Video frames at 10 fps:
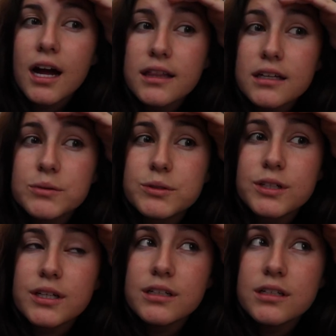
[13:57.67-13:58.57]
I think it was
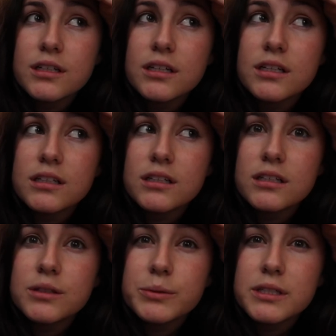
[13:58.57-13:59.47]
good.
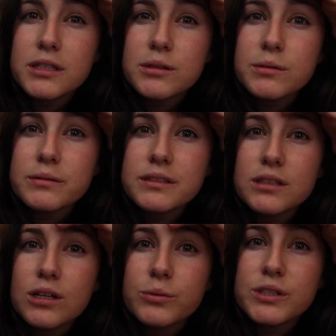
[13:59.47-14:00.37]
Did we tell you what we
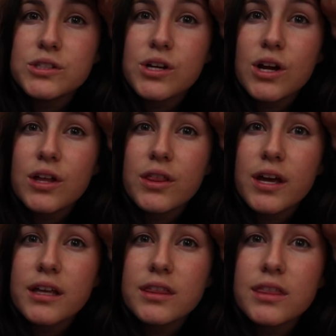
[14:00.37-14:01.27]
saw? We saw
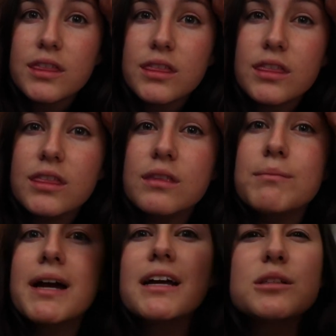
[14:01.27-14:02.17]
like
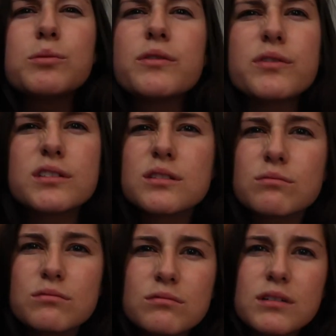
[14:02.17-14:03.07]
my ex-boyfriend